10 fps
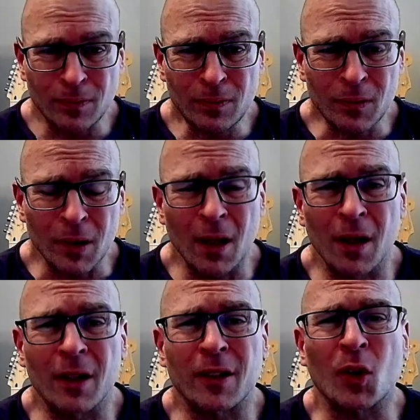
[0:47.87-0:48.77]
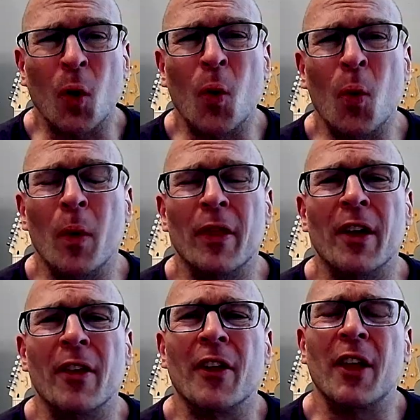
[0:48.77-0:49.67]
Uh, so the,
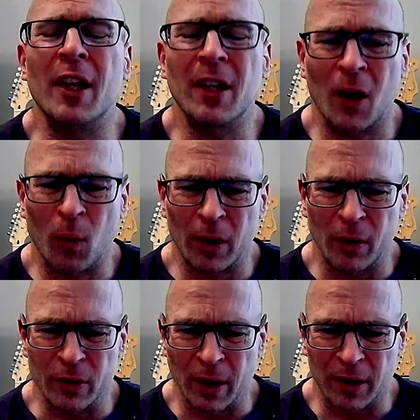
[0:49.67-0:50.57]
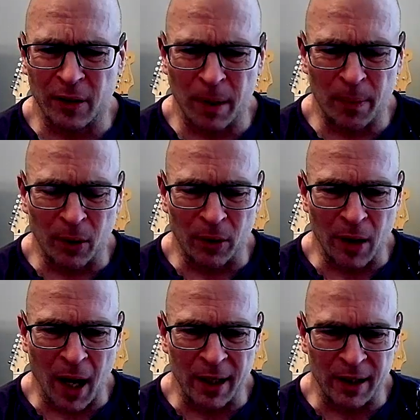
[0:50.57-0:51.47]
the thing that I want to address and people are
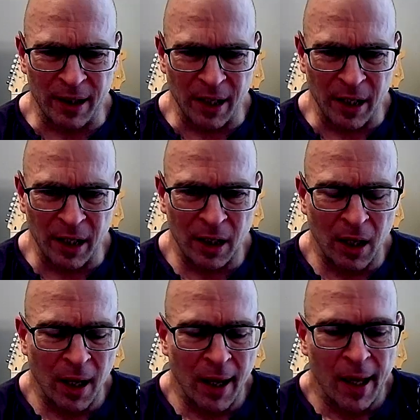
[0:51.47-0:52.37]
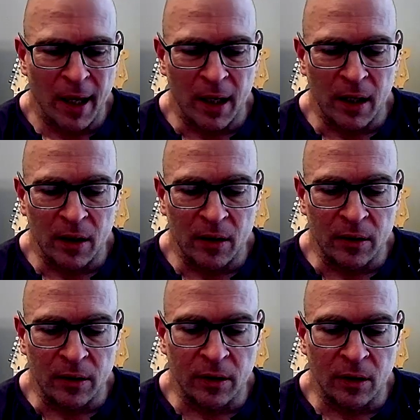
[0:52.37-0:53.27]
not getting
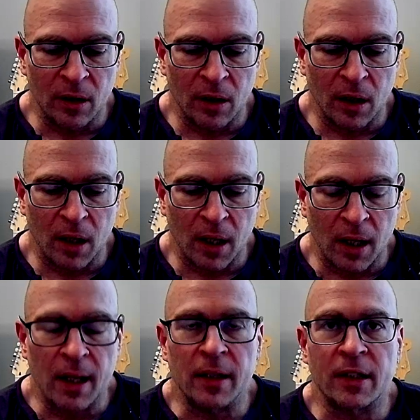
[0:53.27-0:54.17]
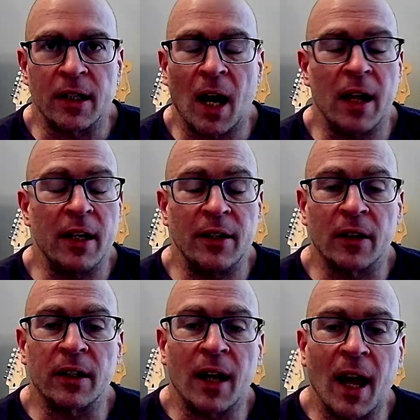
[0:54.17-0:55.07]
is it's not he
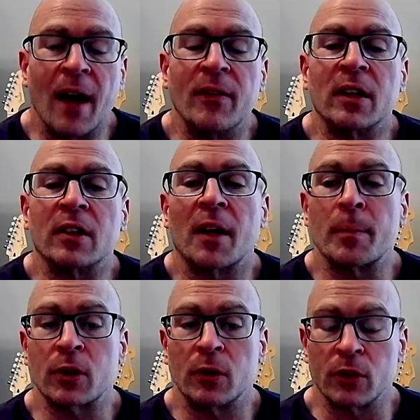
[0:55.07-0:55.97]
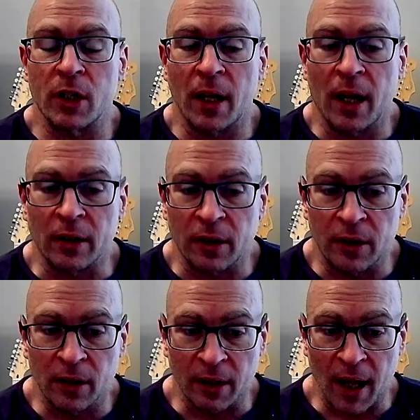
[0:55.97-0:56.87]
doesn't have exceptional genetics he
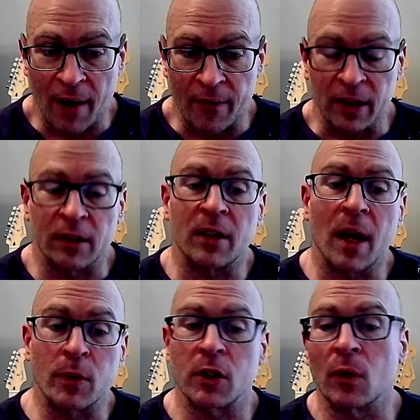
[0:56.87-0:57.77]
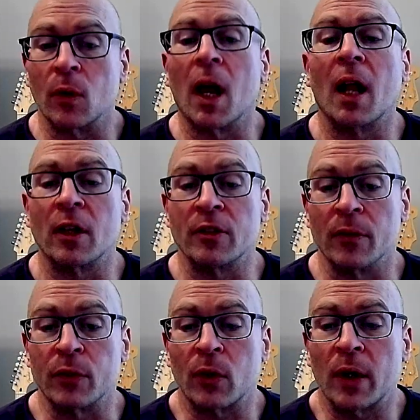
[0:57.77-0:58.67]
doesn't have exceptional knowledge of
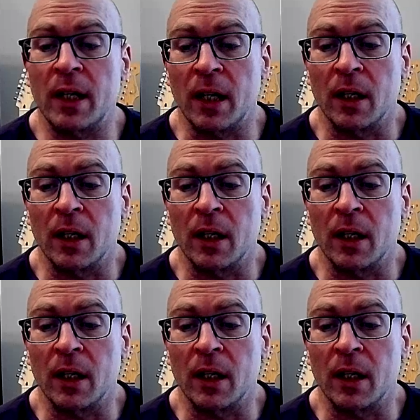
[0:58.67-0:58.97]
training